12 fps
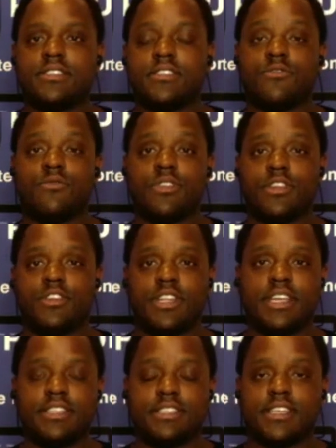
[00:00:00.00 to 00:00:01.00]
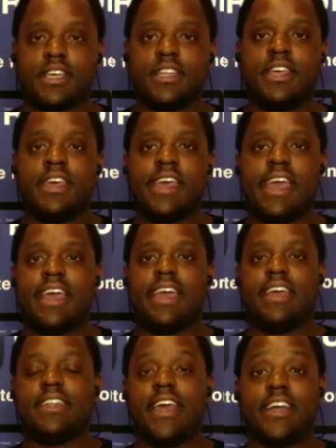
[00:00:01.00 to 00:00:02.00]
a really good insight.
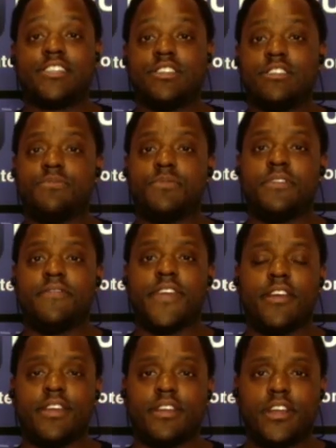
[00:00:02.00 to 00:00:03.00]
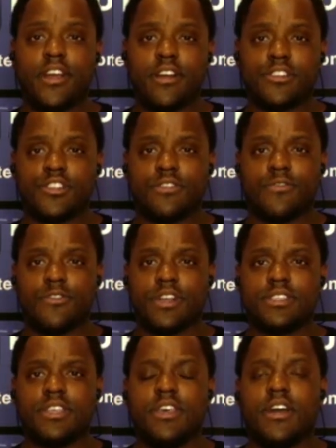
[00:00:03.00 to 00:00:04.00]
And actually, it's been very encouraging for
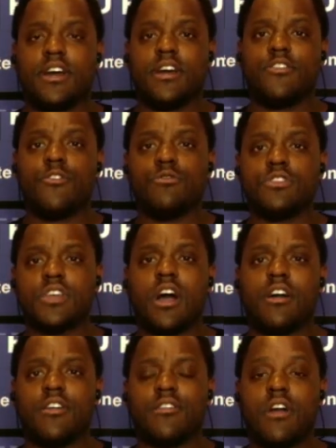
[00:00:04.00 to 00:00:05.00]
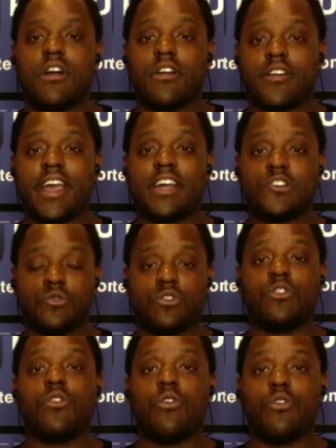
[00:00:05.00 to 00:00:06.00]
us. Those are our actual
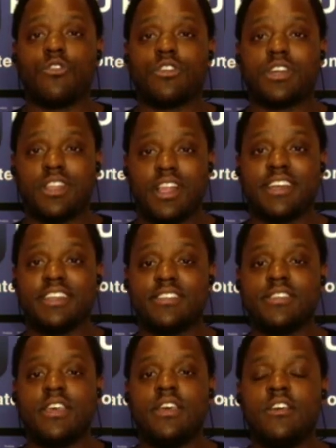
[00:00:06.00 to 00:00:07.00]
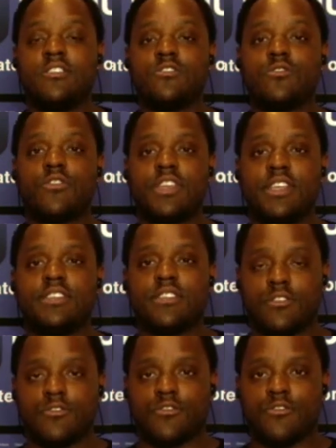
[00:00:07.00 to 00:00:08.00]
core clients. So these are the
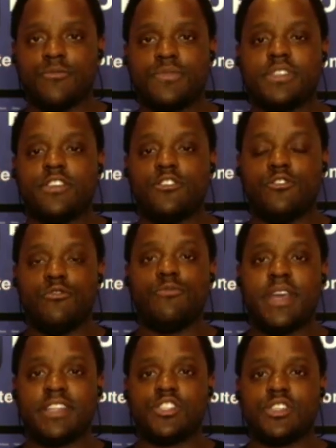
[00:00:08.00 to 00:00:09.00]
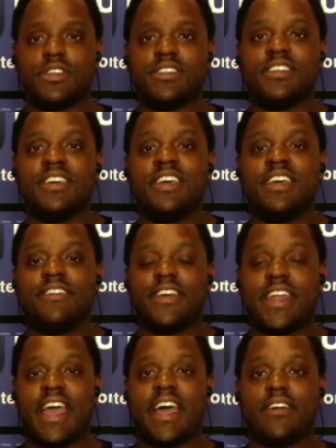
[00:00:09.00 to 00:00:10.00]
groups that you mentioned that
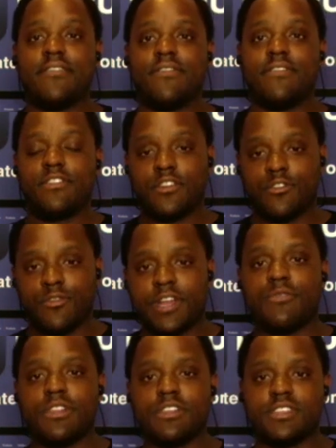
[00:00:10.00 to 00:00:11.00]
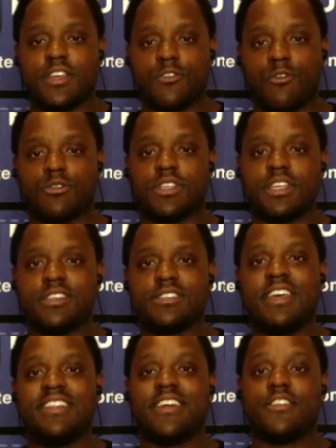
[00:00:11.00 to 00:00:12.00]
have the great real estate holdings
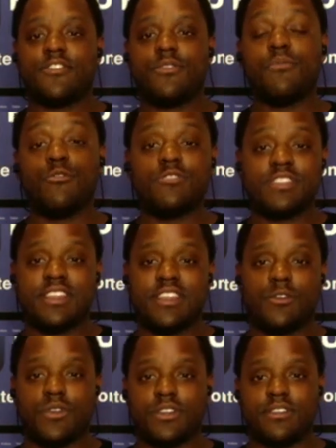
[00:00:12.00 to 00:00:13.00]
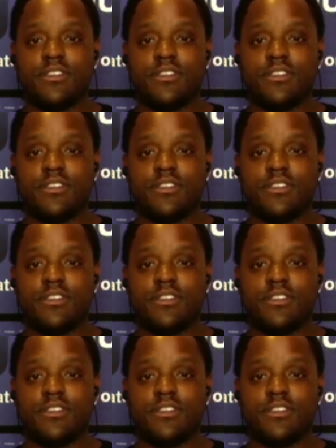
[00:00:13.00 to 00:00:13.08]
that are the most illiquid.